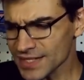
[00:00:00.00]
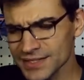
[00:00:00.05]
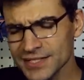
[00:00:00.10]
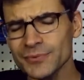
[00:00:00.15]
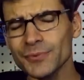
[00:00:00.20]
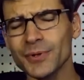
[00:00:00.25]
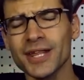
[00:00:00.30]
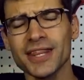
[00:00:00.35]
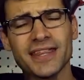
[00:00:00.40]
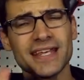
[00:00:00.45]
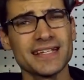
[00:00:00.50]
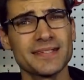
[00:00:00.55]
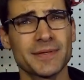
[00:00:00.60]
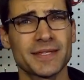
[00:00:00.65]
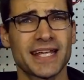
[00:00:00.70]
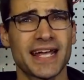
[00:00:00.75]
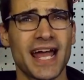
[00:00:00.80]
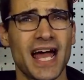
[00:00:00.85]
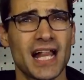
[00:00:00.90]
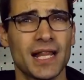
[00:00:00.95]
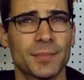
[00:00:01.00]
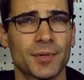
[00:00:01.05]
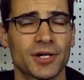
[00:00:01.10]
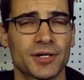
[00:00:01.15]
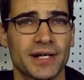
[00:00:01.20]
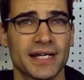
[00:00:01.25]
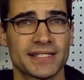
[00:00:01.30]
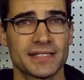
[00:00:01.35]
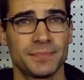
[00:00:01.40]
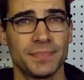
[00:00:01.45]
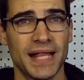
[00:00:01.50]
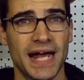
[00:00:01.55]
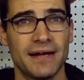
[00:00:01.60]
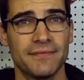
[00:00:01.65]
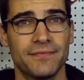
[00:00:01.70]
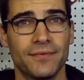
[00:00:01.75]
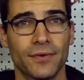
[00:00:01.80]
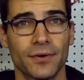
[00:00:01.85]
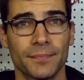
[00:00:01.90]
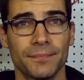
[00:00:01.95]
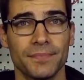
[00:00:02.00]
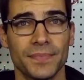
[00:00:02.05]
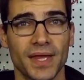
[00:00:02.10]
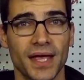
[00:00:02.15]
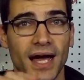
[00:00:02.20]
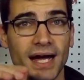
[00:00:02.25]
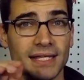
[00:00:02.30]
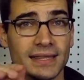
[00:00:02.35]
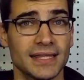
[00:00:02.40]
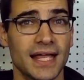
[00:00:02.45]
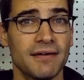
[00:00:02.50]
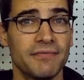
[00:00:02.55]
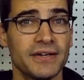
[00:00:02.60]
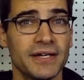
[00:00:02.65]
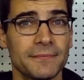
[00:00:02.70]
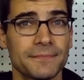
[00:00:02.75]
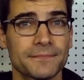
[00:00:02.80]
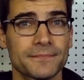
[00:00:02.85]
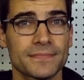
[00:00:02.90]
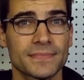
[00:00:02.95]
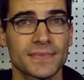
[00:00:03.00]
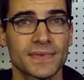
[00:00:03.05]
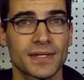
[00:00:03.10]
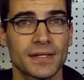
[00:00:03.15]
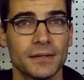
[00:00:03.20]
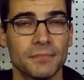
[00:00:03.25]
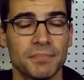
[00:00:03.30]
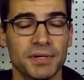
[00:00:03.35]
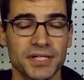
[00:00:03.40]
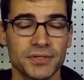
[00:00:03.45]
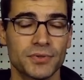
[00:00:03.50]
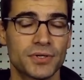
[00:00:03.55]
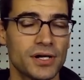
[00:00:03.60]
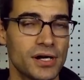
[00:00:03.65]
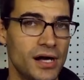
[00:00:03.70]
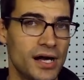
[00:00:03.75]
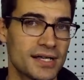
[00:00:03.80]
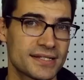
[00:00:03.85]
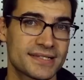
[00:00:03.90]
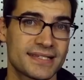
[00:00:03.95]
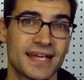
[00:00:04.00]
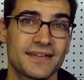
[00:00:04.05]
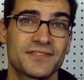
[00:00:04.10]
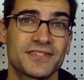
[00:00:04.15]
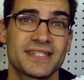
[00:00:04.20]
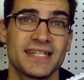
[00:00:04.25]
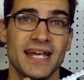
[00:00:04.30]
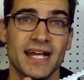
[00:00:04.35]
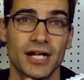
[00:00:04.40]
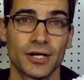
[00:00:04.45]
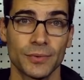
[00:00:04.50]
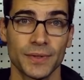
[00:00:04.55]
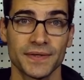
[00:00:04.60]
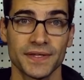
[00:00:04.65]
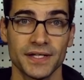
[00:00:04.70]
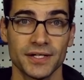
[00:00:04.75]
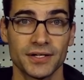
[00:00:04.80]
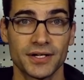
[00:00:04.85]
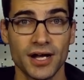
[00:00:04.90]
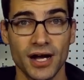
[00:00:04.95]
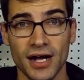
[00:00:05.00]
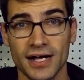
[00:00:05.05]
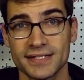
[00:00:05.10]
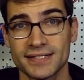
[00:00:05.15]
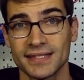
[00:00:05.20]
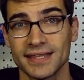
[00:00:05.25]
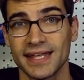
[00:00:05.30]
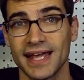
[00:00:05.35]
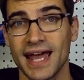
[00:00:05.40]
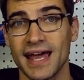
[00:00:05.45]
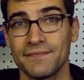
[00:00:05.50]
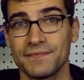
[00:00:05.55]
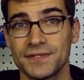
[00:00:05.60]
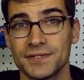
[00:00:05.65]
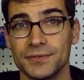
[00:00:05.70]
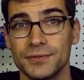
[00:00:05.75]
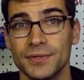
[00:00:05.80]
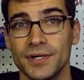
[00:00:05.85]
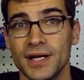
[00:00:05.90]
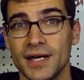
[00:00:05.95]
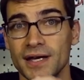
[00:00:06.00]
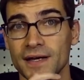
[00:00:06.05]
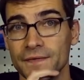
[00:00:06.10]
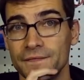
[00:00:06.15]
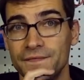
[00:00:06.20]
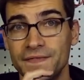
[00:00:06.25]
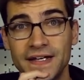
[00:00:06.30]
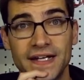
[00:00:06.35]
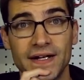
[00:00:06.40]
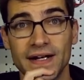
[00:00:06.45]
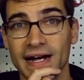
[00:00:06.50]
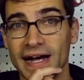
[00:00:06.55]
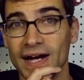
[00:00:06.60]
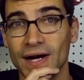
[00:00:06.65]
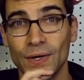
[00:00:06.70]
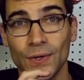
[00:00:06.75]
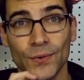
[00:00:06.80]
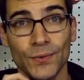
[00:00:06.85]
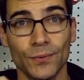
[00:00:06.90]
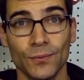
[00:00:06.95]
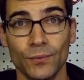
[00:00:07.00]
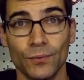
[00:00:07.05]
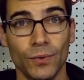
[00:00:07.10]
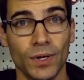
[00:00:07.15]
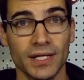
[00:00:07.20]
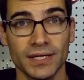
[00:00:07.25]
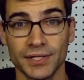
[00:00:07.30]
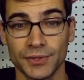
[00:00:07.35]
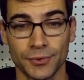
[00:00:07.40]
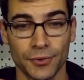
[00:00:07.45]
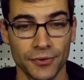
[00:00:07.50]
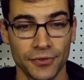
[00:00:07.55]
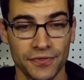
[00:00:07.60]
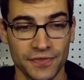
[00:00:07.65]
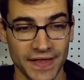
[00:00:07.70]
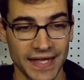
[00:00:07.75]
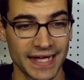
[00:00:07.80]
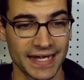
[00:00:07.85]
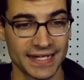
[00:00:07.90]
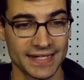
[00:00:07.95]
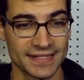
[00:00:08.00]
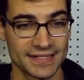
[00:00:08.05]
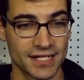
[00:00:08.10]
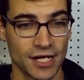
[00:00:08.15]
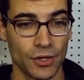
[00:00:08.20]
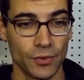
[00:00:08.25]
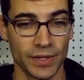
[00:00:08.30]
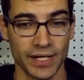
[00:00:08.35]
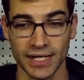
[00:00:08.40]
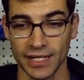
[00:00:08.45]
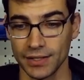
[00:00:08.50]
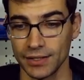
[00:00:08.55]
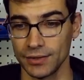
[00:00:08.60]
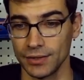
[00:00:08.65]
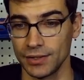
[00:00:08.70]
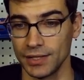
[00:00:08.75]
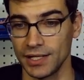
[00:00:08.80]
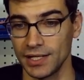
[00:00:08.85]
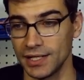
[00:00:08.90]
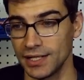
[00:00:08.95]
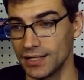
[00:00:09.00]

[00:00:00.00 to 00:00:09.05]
is one of the things about the Caliburn as a platform. I love it, but you constantly have to tinker with it. You constantly have to figure out what little thing is going